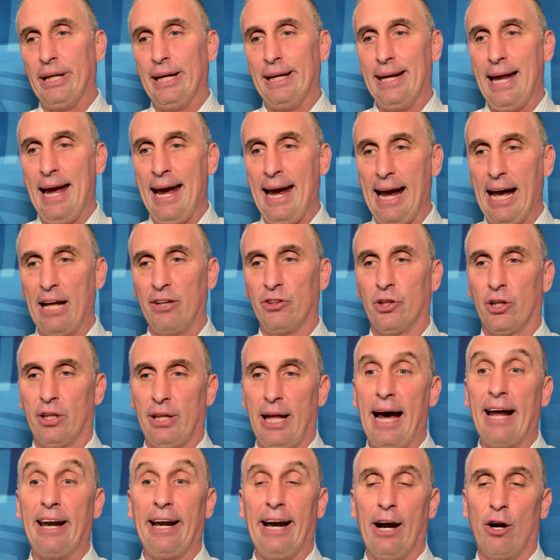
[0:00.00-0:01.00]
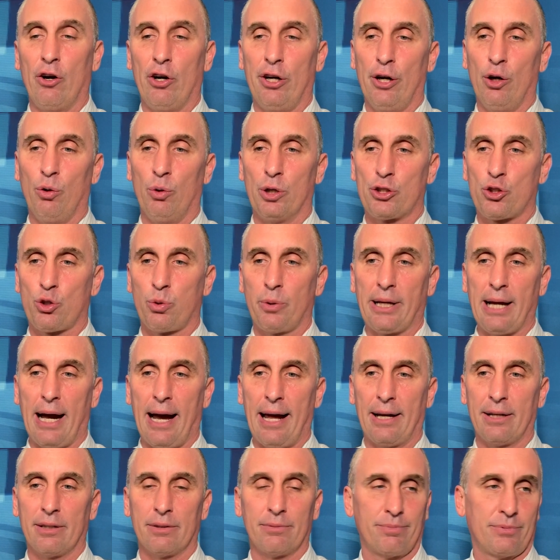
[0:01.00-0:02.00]
didn't handle that area, which we
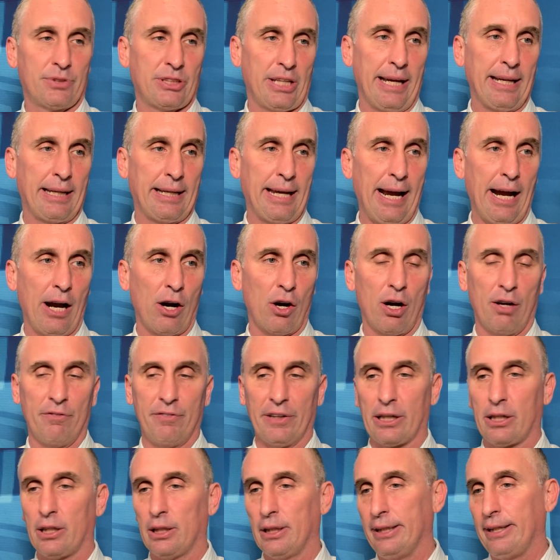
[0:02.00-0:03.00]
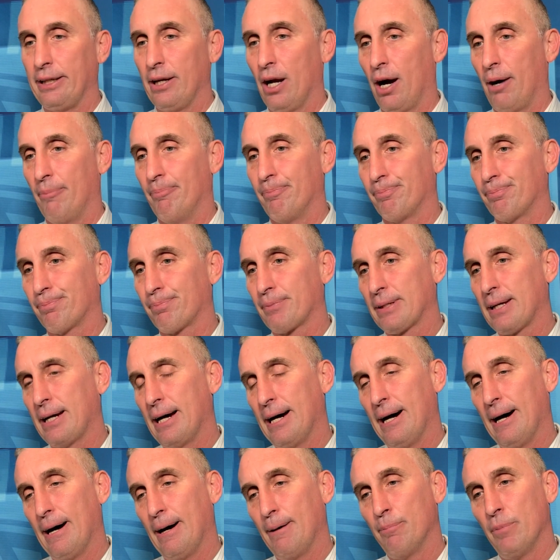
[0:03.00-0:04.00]
got to take care of and clean up.
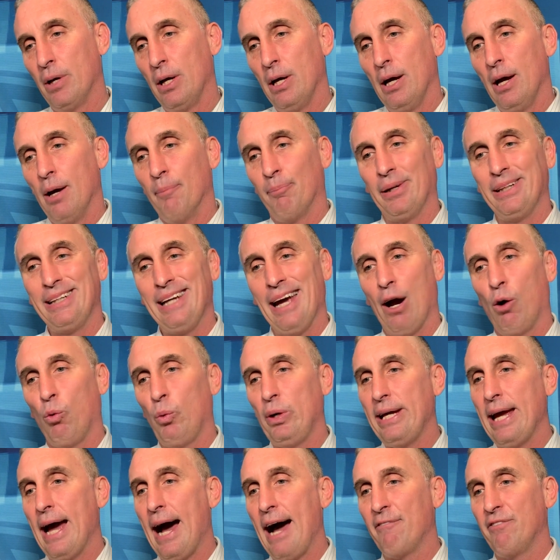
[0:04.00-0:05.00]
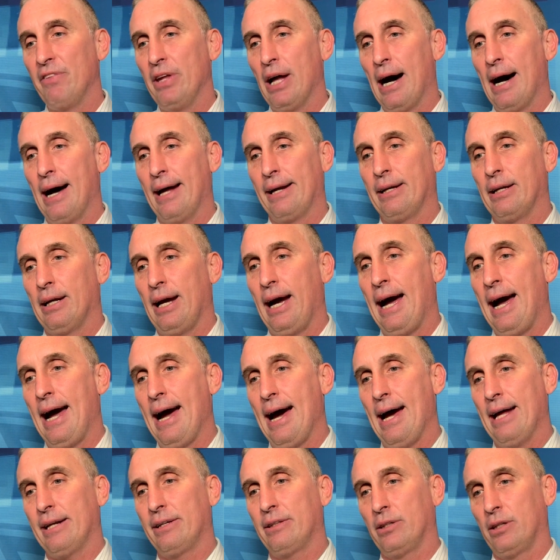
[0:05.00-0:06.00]
Um, but yeah, we have not
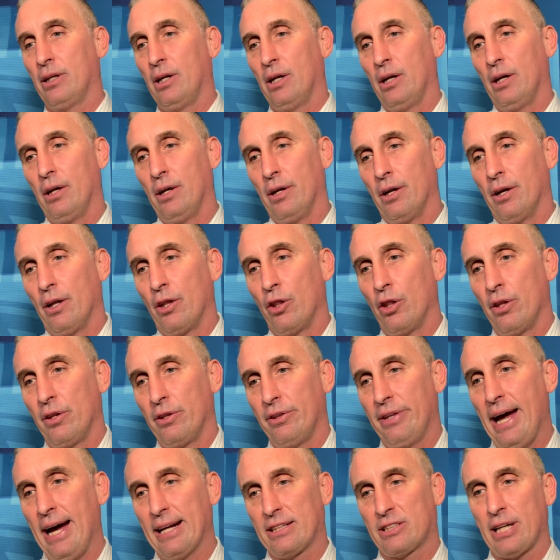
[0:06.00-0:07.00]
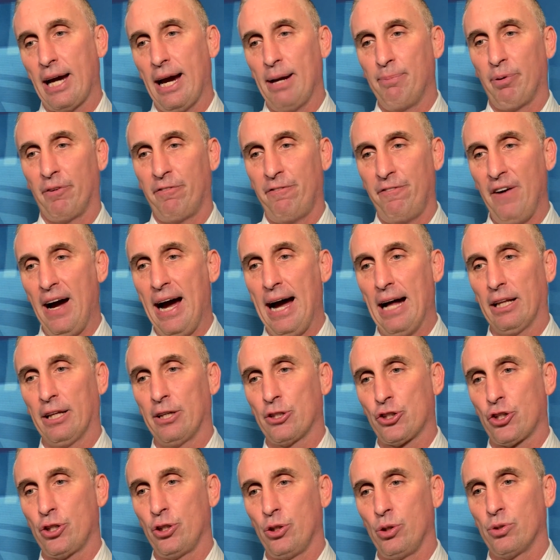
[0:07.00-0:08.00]
had that type of foul
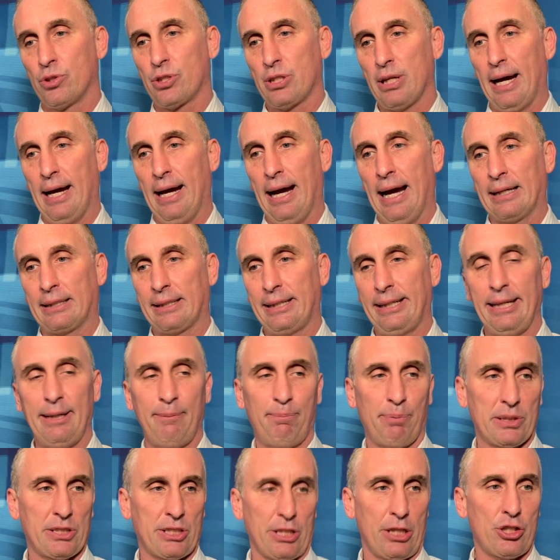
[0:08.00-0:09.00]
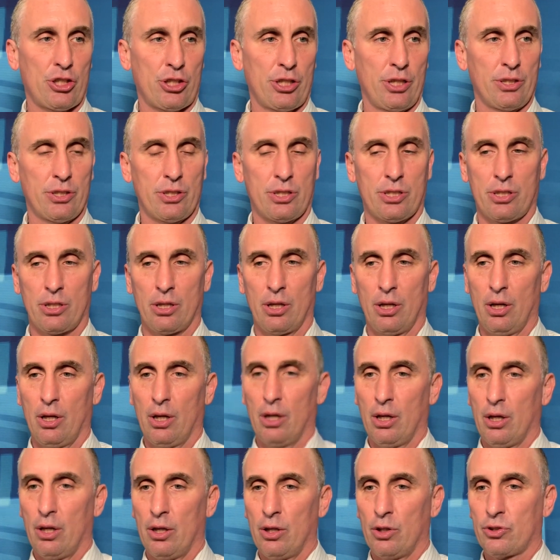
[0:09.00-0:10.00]
issues at, at key positions. Just
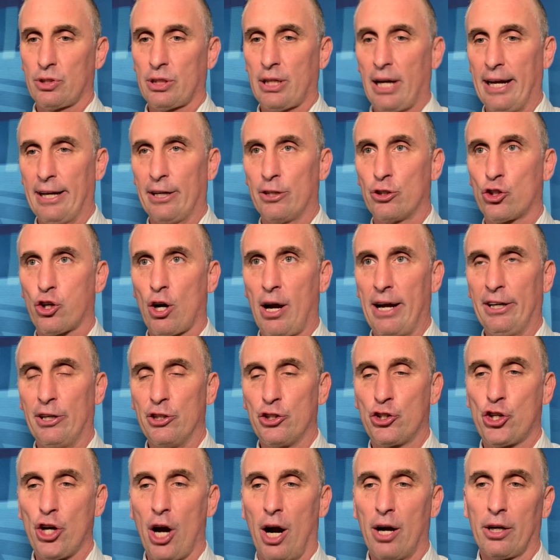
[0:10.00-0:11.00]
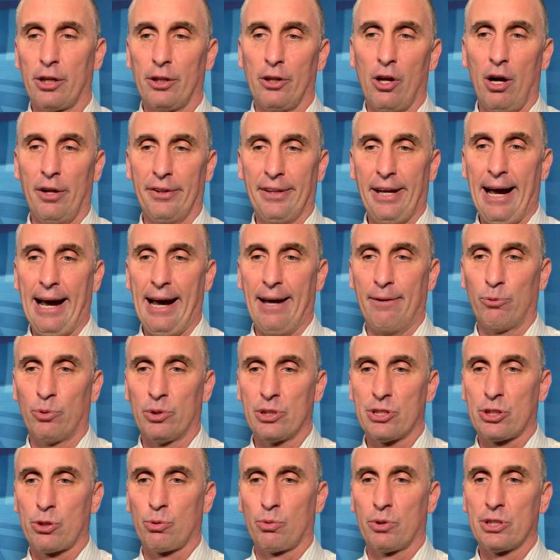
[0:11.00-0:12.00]
kind of trying to juggle all that
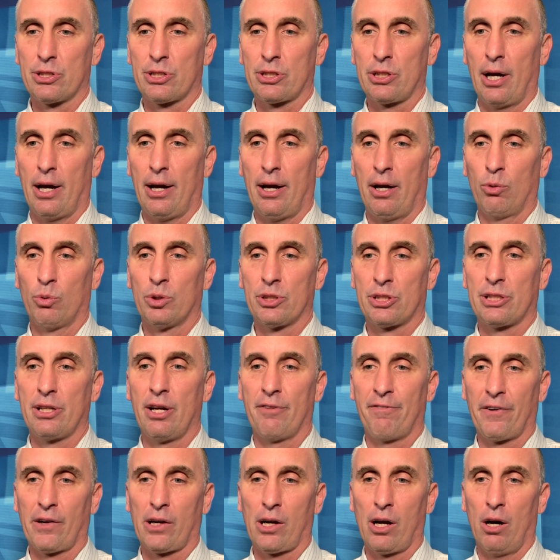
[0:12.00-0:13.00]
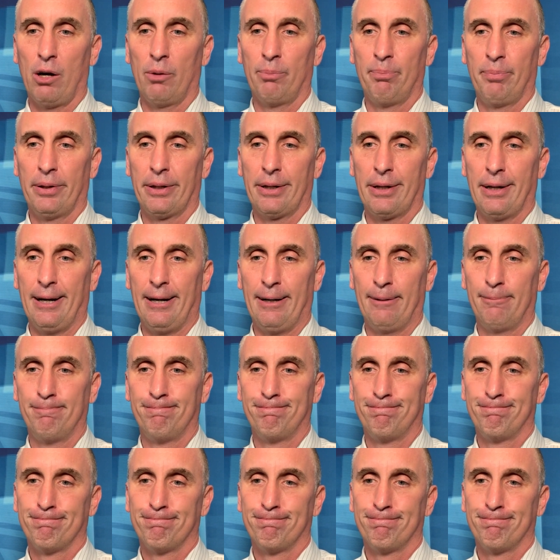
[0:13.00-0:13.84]
was was, uh, was difficult. But um,